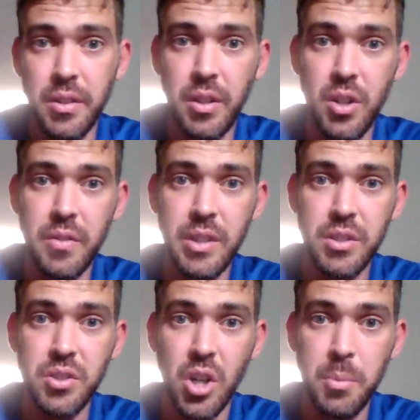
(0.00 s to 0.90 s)
over the
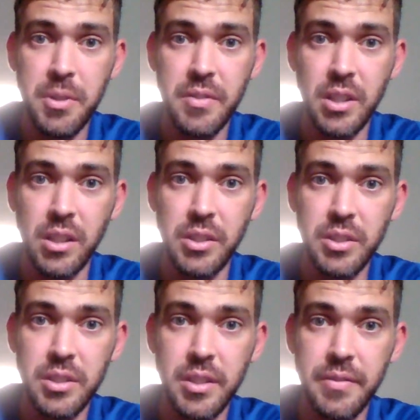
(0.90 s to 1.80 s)
top of the
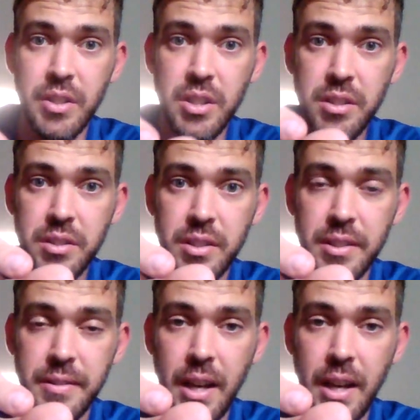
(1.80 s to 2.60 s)
clitoris at first,